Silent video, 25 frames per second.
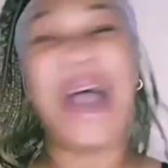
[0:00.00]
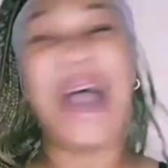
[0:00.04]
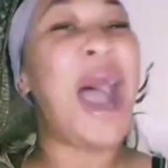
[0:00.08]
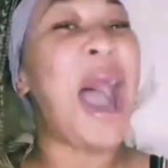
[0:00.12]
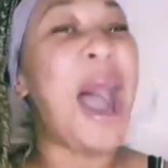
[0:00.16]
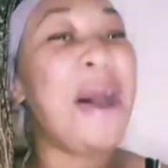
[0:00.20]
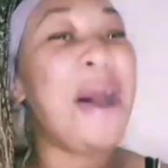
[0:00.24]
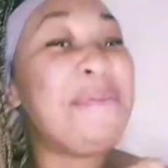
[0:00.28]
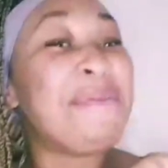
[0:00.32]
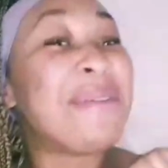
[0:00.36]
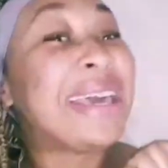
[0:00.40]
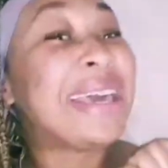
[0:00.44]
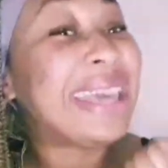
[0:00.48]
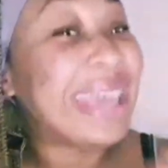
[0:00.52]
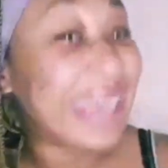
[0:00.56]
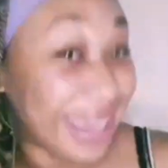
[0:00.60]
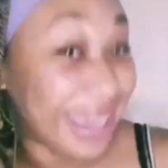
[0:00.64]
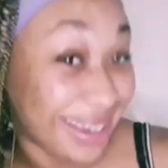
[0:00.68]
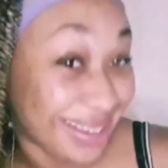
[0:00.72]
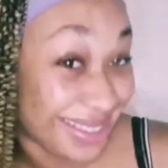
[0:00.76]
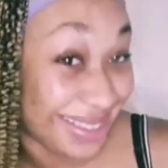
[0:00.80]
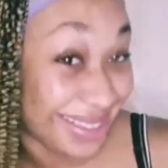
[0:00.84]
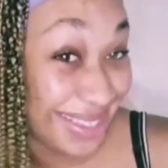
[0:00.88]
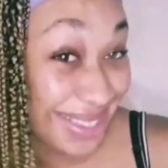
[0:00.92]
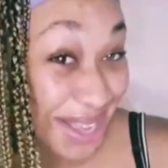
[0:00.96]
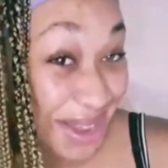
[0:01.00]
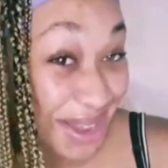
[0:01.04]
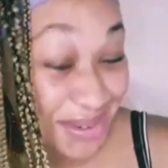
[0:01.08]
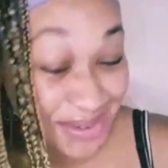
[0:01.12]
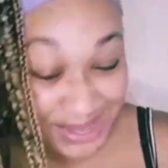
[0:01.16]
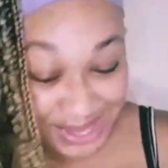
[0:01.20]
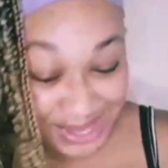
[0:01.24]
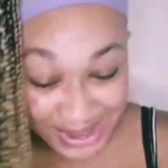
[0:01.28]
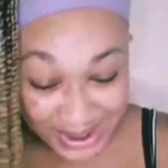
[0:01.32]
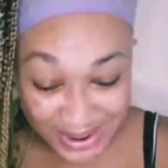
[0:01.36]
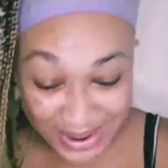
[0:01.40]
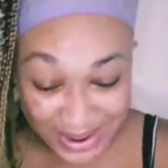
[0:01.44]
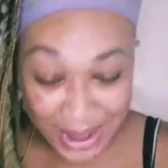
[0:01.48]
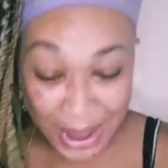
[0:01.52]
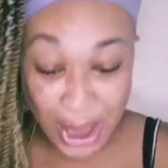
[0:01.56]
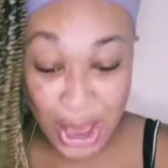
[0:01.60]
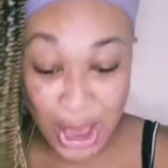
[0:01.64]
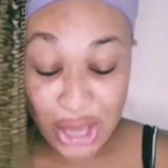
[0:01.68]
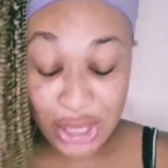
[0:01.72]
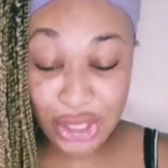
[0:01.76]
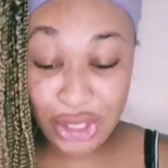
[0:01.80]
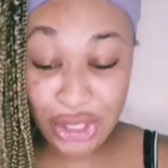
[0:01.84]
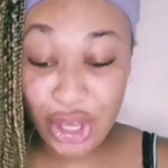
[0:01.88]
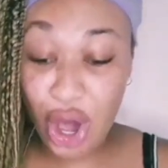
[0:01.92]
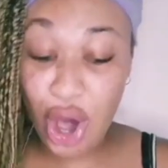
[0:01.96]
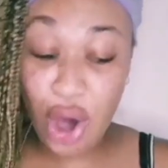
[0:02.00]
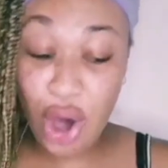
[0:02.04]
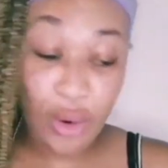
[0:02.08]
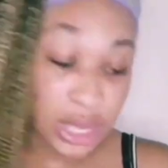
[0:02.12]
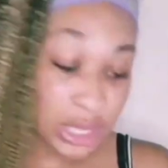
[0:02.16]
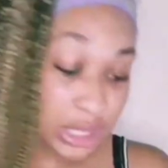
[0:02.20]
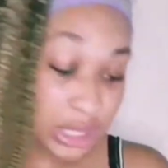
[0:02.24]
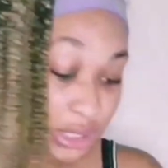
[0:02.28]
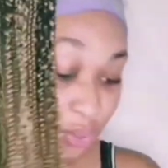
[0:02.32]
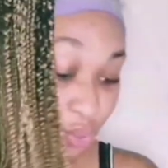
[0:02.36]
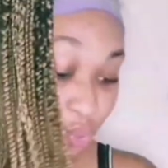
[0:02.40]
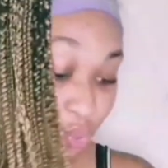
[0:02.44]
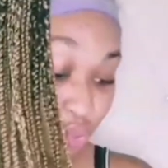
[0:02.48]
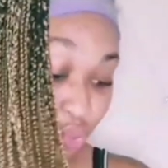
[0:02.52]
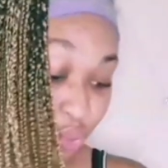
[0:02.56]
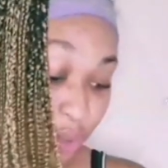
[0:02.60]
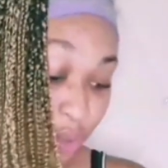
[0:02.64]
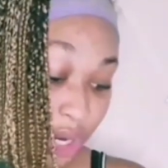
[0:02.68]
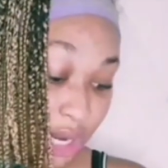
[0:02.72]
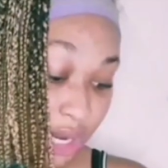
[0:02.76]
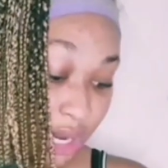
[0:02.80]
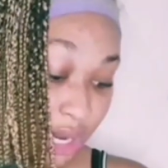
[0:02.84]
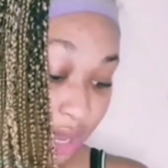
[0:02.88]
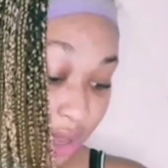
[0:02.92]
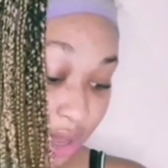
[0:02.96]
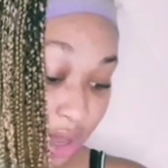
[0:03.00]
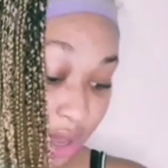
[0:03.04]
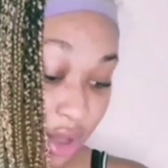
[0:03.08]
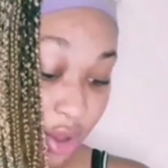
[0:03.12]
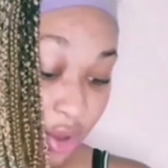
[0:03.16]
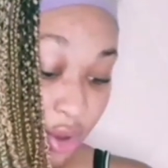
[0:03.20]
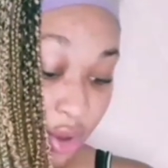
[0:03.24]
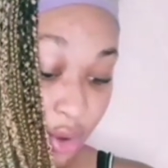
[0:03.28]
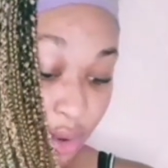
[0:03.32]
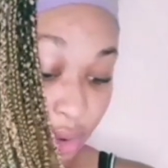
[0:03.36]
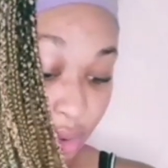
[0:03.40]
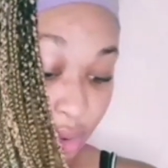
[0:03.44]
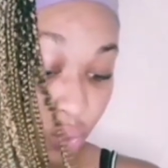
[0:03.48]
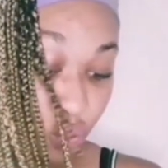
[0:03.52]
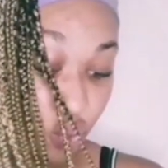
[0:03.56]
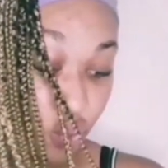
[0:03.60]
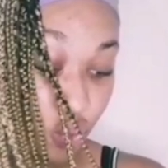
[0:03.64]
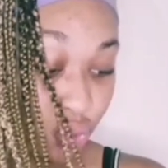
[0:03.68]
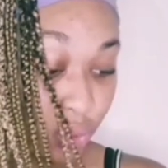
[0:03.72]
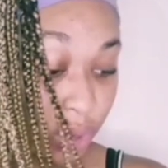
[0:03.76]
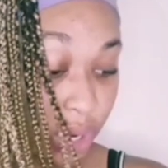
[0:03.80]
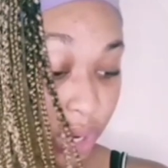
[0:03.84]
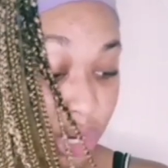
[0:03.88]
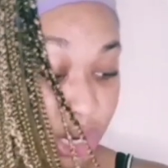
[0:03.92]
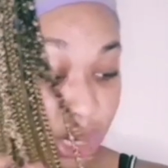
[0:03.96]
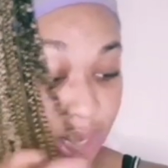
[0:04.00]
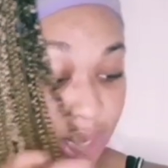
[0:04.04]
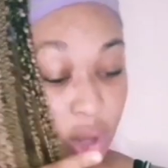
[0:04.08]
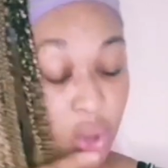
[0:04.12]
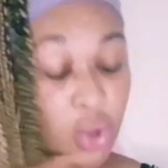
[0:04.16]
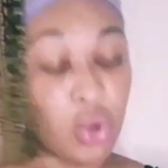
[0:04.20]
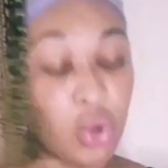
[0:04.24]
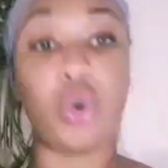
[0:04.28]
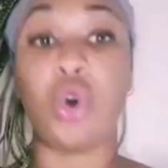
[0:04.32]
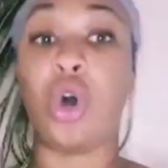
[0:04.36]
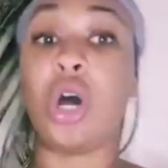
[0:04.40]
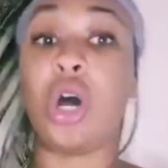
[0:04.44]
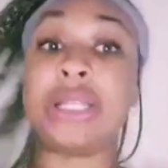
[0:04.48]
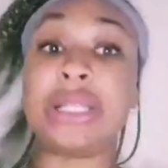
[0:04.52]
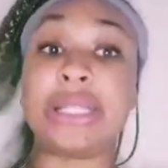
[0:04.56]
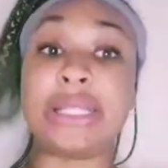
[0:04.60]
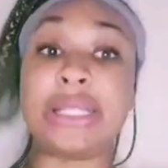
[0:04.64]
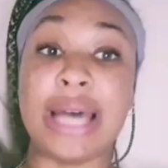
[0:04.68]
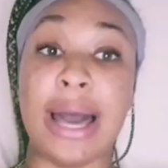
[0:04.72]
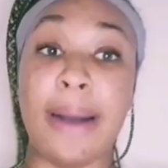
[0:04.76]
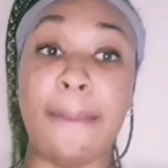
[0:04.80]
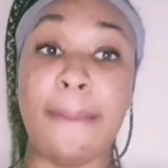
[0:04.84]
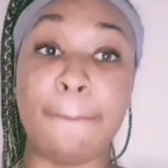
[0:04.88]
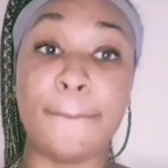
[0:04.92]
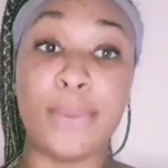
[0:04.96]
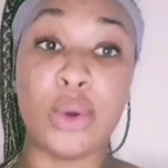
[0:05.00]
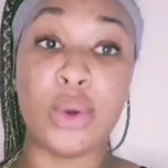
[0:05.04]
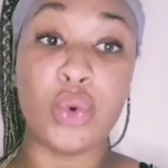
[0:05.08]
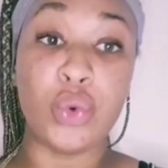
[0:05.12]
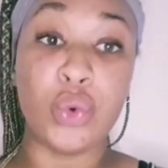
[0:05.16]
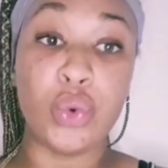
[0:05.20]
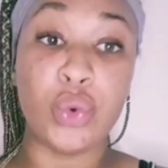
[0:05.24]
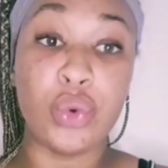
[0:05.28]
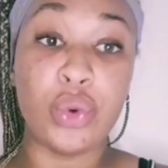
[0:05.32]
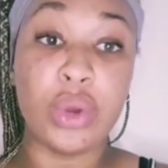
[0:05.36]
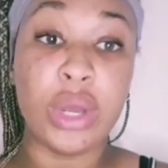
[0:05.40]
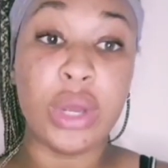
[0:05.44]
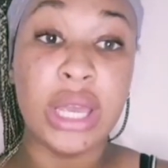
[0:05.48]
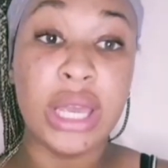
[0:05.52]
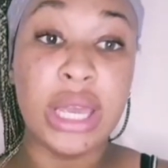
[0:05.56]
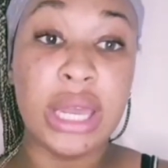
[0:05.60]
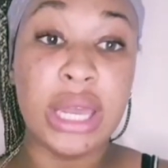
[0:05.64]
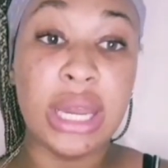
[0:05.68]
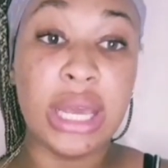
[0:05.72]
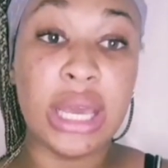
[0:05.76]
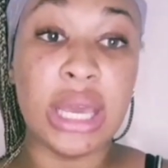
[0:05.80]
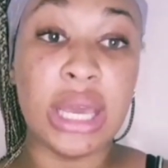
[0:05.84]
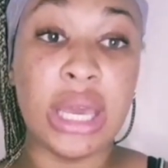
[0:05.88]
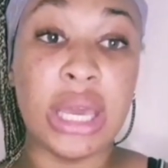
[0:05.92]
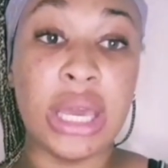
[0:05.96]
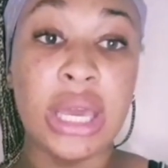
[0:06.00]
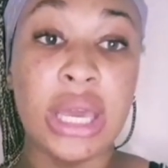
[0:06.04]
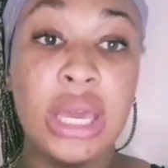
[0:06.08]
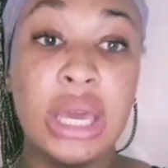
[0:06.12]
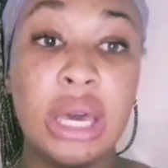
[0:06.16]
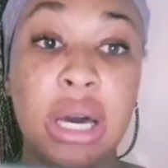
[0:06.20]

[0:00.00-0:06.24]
I'm geeked. I'm so yo, it's really, really goddamn pretty.